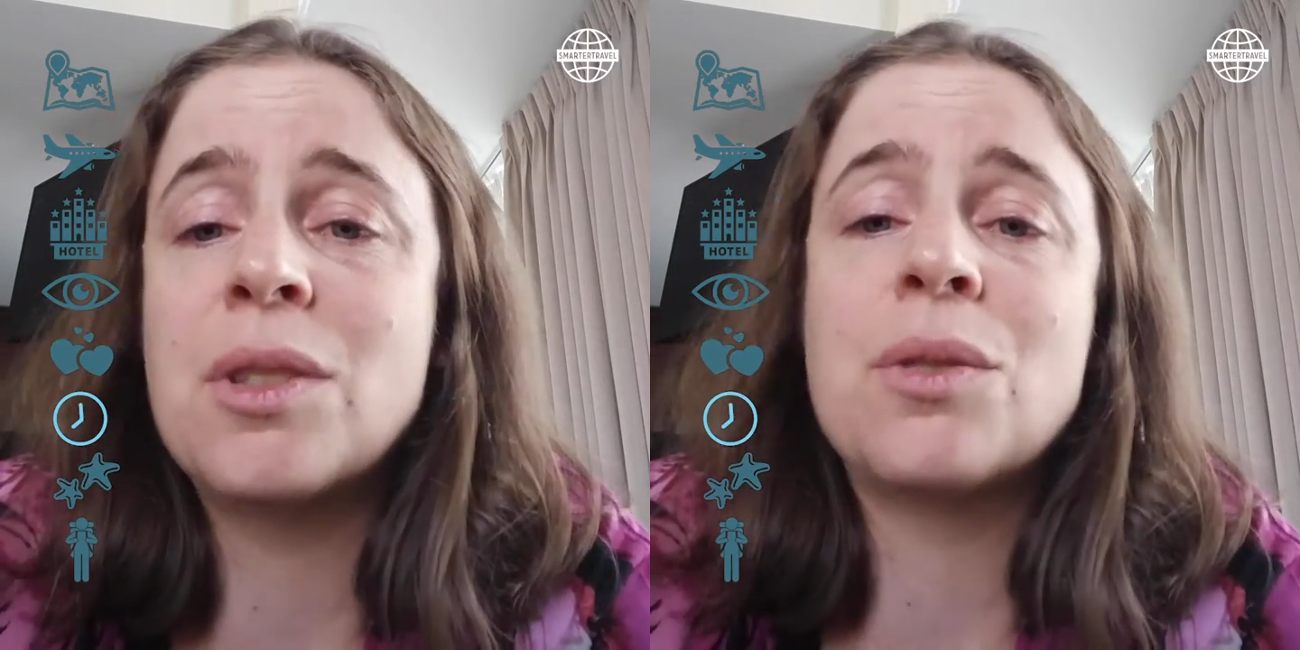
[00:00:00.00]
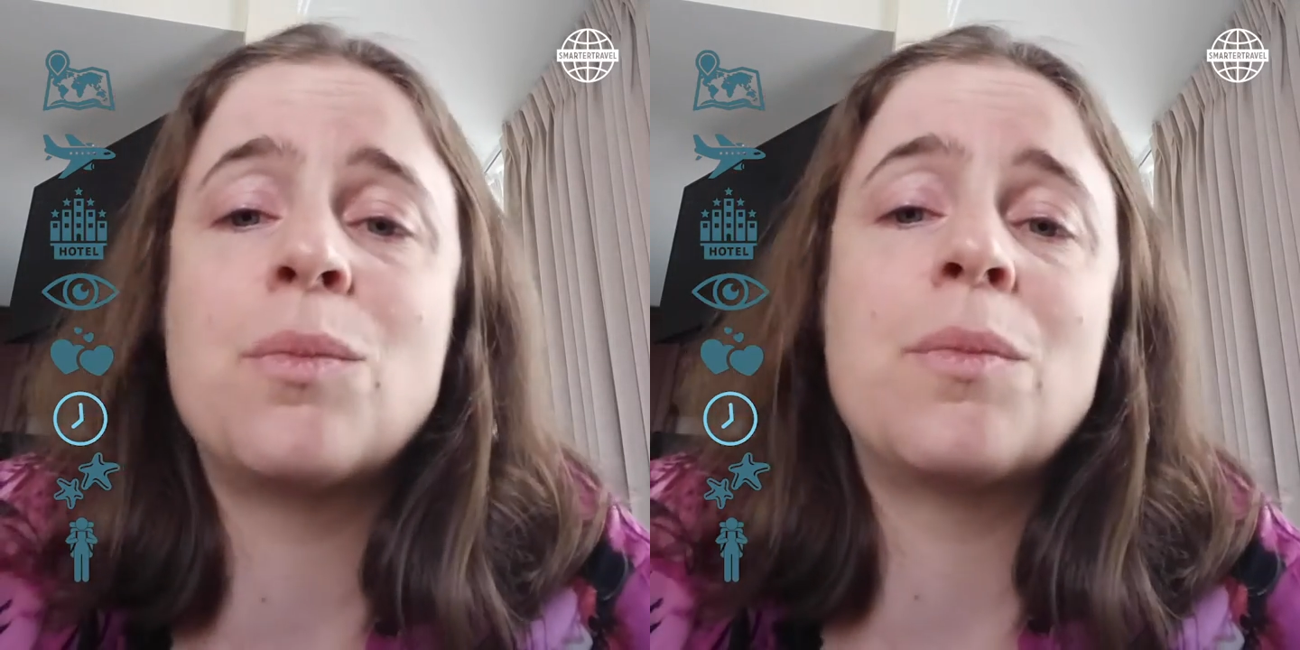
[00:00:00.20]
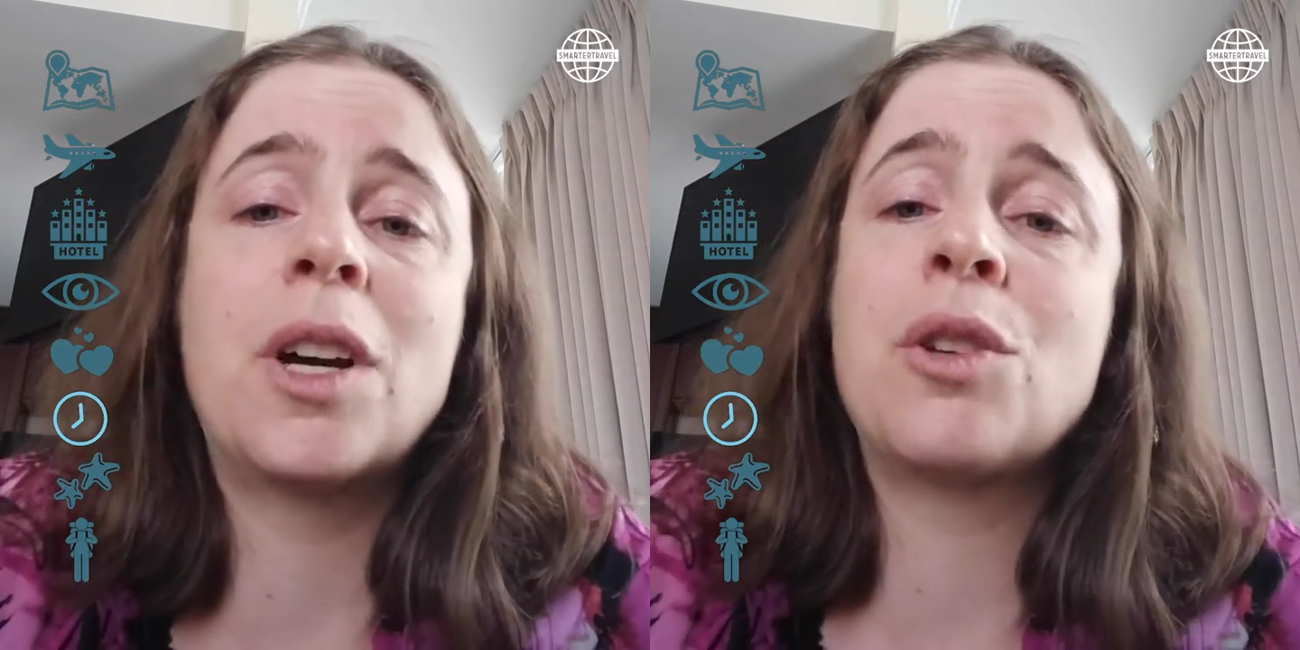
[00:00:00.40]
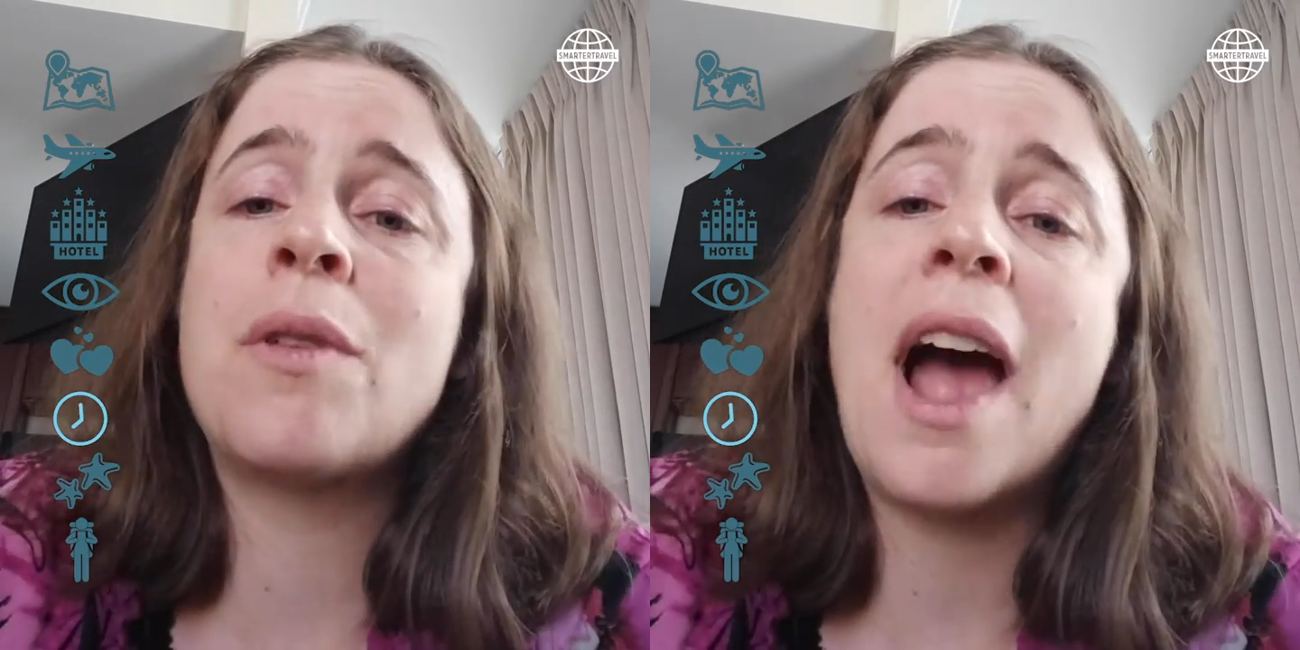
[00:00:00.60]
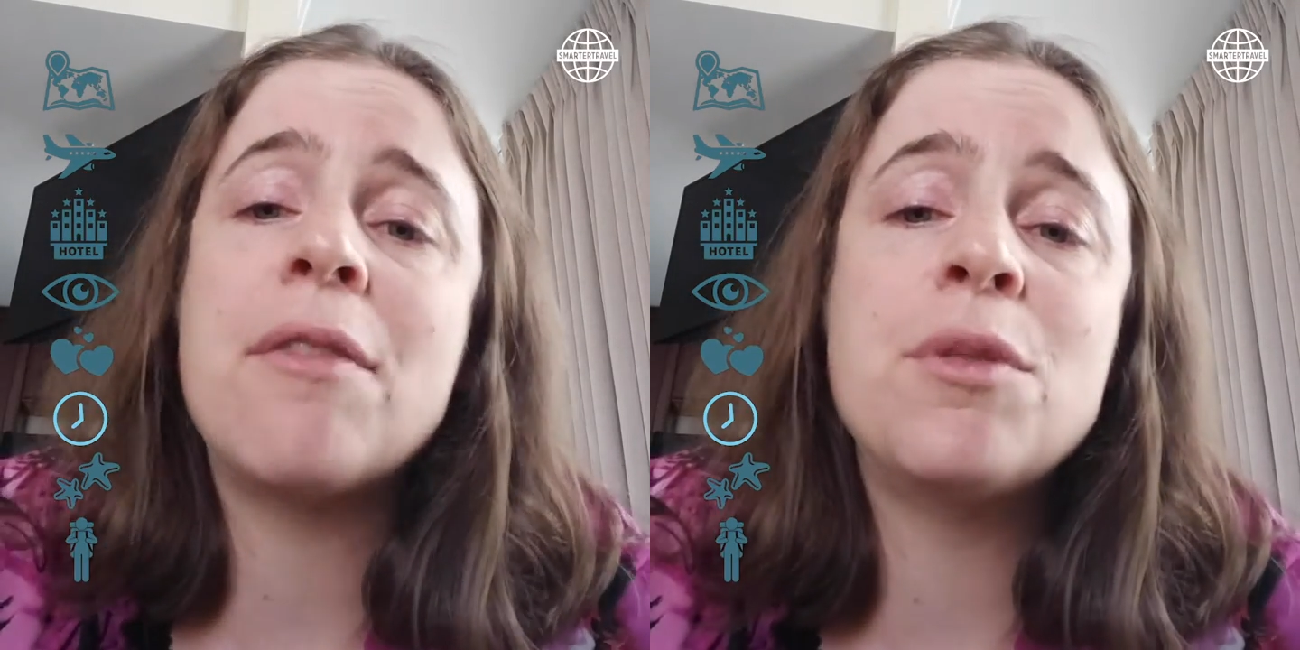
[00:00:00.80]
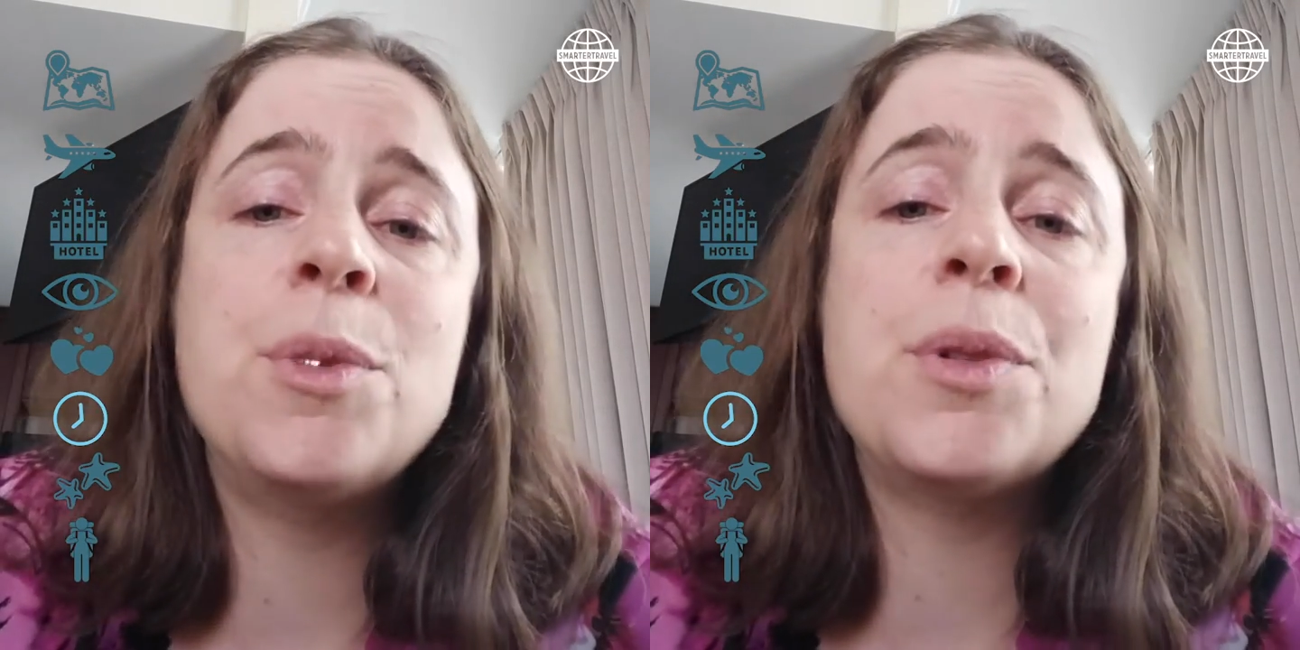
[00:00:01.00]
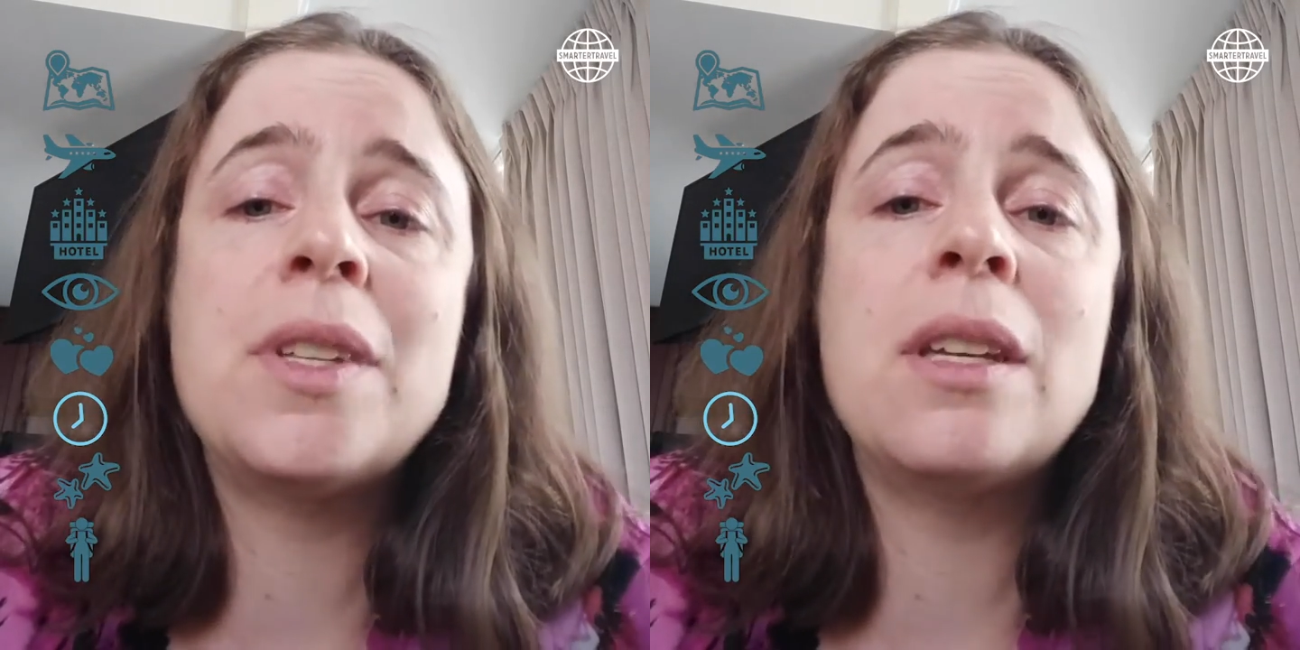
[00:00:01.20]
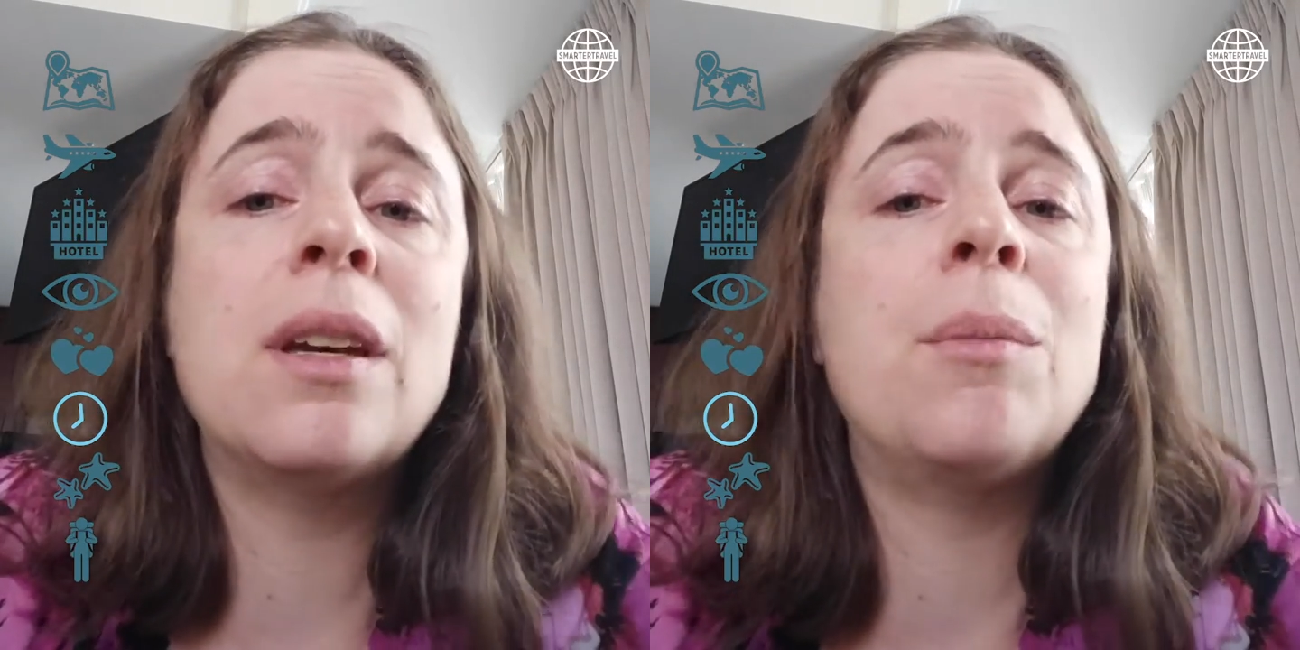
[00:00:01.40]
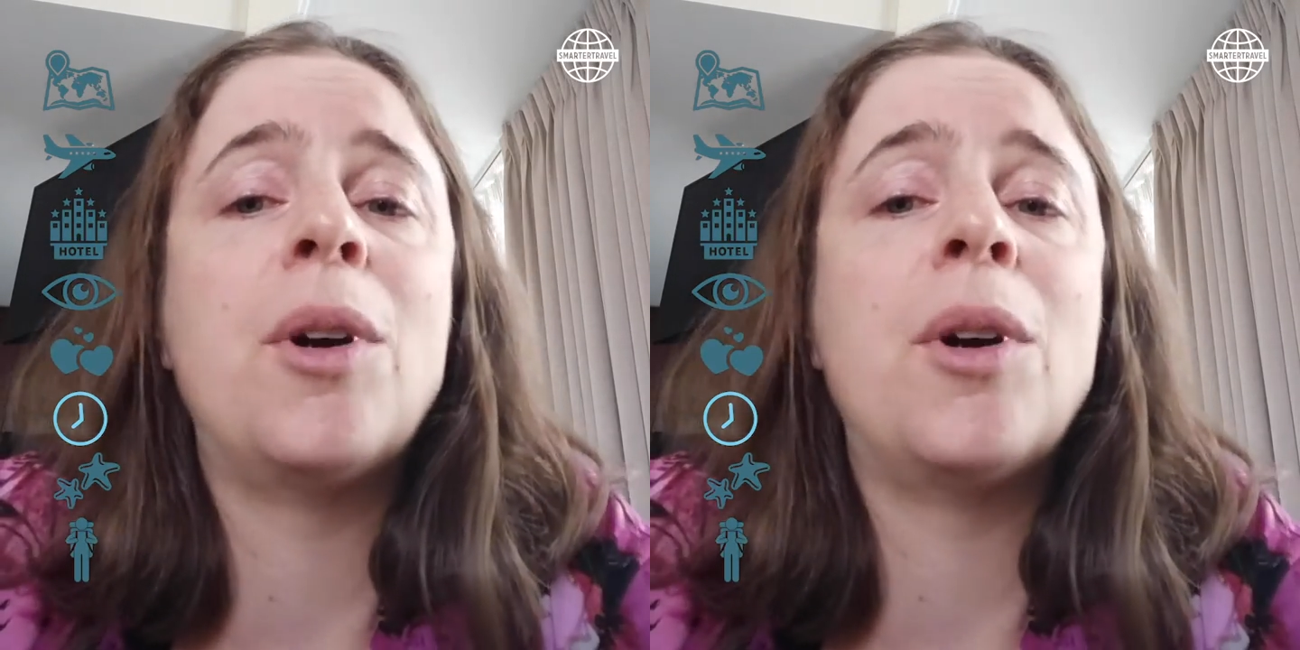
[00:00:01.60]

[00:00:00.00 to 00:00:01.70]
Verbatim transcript: There's a craft museum,